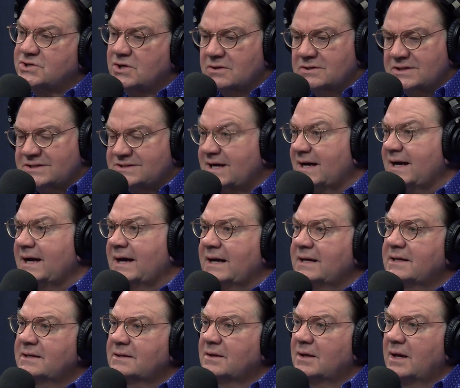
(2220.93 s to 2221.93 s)
and a
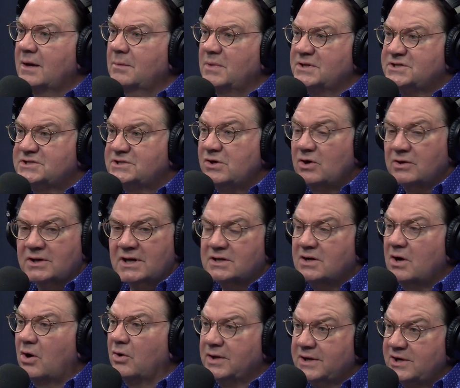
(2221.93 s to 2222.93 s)
tie and still get
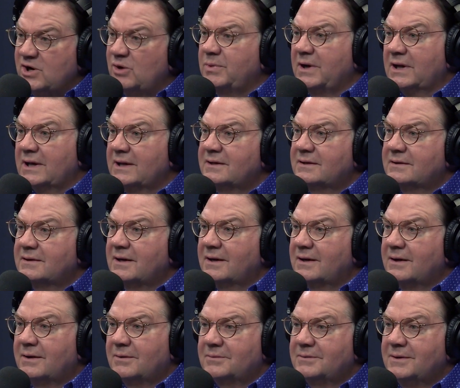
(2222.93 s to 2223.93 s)
called a hillbilly
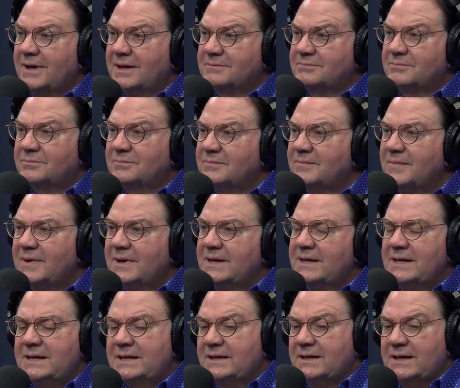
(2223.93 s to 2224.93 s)
and
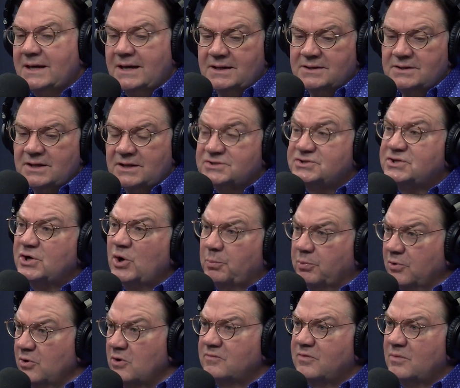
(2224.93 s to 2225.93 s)
still
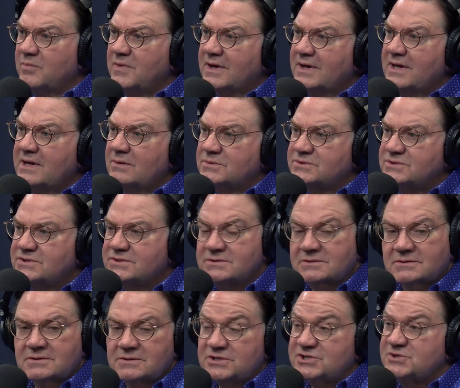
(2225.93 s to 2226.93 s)
prove him that he was
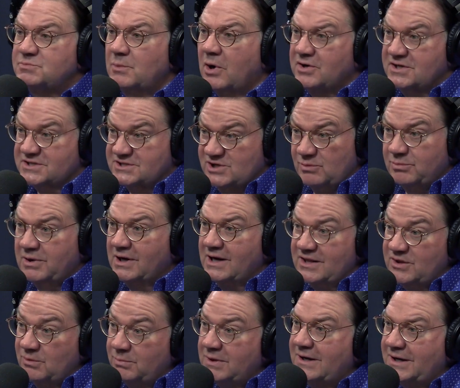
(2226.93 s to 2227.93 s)
the smartest hillbilly of
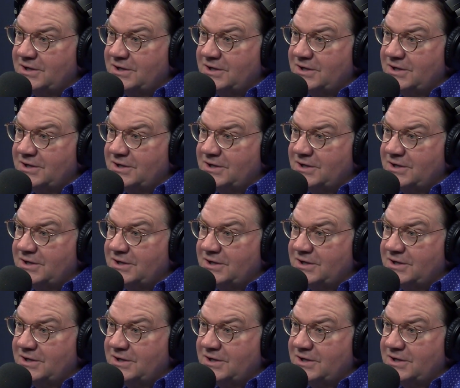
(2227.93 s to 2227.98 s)
the bunch.